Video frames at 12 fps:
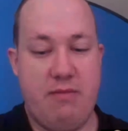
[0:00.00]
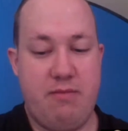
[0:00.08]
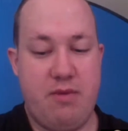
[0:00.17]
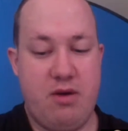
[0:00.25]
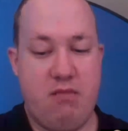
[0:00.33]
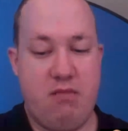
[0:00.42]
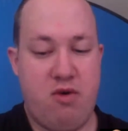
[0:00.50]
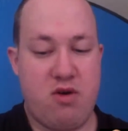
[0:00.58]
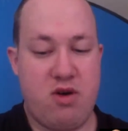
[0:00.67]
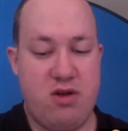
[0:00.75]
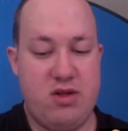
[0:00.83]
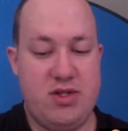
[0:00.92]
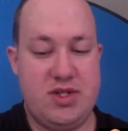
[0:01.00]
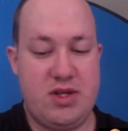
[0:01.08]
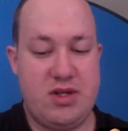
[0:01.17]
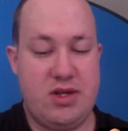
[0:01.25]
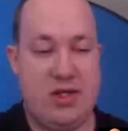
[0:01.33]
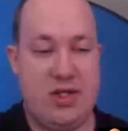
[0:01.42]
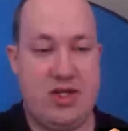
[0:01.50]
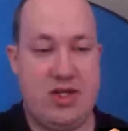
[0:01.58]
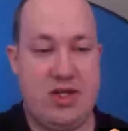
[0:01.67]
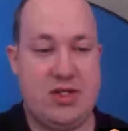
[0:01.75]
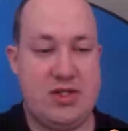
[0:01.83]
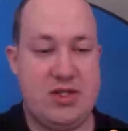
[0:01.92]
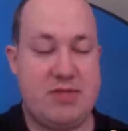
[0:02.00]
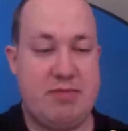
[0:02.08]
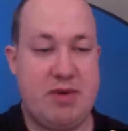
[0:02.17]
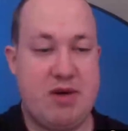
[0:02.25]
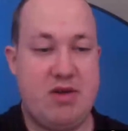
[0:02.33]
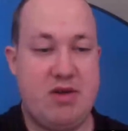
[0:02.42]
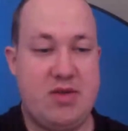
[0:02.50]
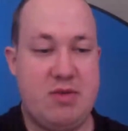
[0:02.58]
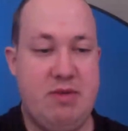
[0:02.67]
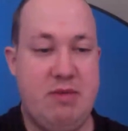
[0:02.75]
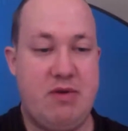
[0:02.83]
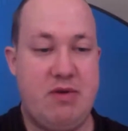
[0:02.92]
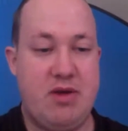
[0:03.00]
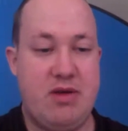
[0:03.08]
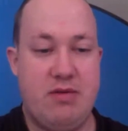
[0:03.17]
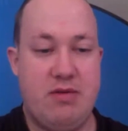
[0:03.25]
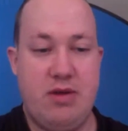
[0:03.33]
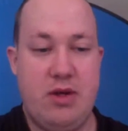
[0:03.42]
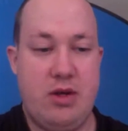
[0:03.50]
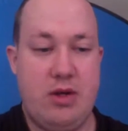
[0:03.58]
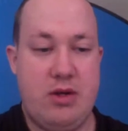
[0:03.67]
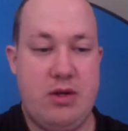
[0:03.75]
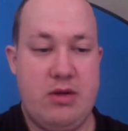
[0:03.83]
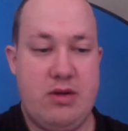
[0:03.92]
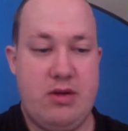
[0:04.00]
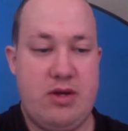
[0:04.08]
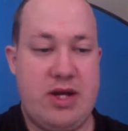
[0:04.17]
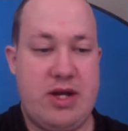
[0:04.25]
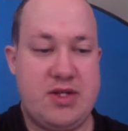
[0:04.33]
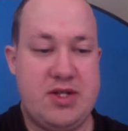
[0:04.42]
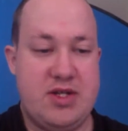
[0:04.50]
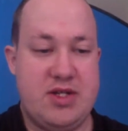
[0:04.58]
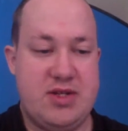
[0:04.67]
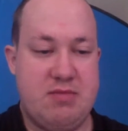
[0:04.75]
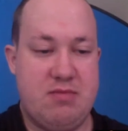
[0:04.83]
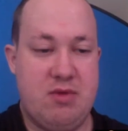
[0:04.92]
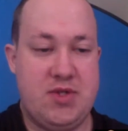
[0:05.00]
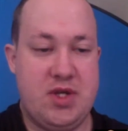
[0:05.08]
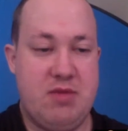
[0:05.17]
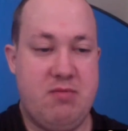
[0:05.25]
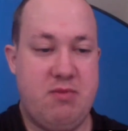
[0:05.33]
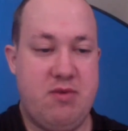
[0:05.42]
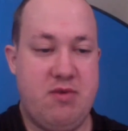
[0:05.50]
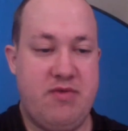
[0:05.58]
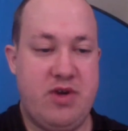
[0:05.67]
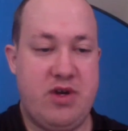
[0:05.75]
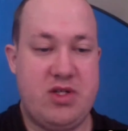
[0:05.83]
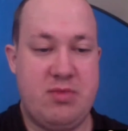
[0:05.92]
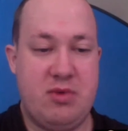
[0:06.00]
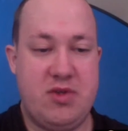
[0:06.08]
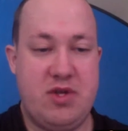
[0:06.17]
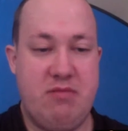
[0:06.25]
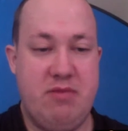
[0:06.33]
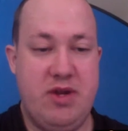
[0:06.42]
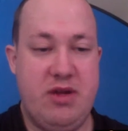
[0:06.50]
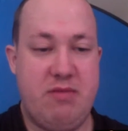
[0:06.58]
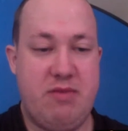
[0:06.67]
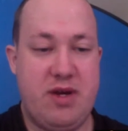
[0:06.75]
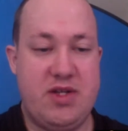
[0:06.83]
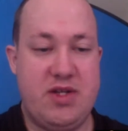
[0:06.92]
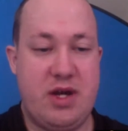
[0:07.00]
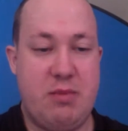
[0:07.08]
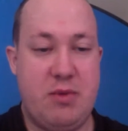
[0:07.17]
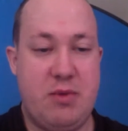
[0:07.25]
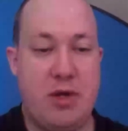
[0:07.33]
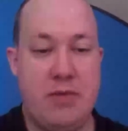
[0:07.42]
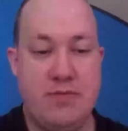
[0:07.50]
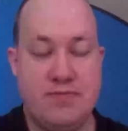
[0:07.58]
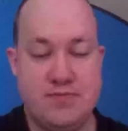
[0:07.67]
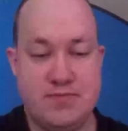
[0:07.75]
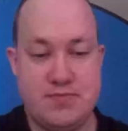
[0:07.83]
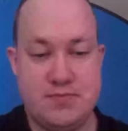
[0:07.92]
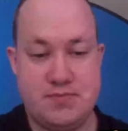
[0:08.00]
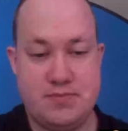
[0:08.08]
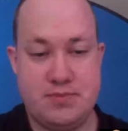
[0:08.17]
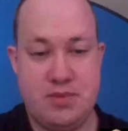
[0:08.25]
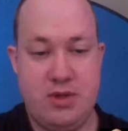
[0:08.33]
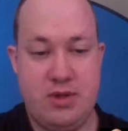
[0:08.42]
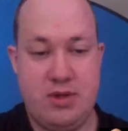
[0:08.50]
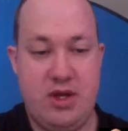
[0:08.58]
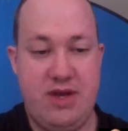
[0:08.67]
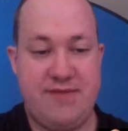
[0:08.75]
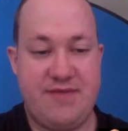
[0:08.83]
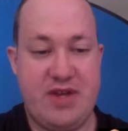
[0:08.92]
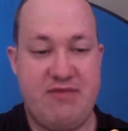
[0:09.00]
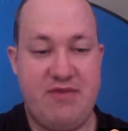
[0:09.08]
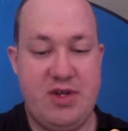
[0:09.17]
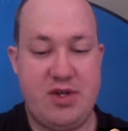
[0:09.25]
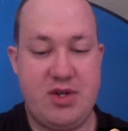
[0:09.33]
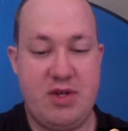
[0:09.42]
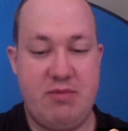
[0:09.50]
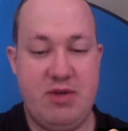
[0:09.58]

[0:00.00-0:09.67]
a more holistic education experience when people can access various multimedia by topic, if that feature can be